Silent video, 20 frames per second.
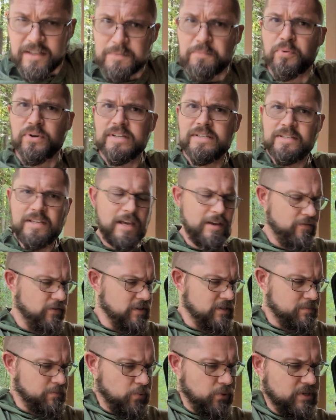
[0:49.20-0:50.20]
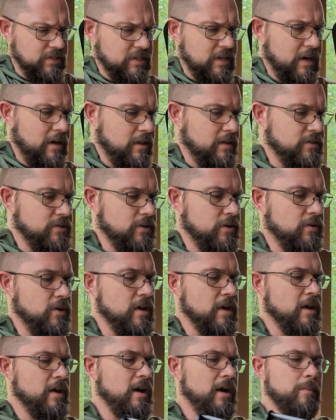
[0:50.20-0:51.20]
pretty safe and it's pretty solid. So
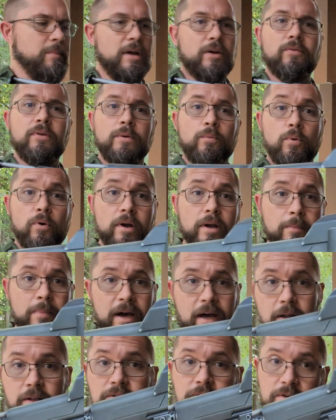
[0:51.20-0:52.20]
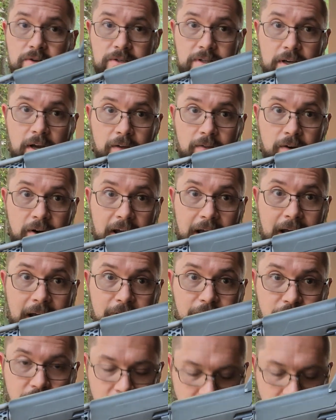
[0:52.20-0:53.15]
I'm not really worried about it. So here's the other half of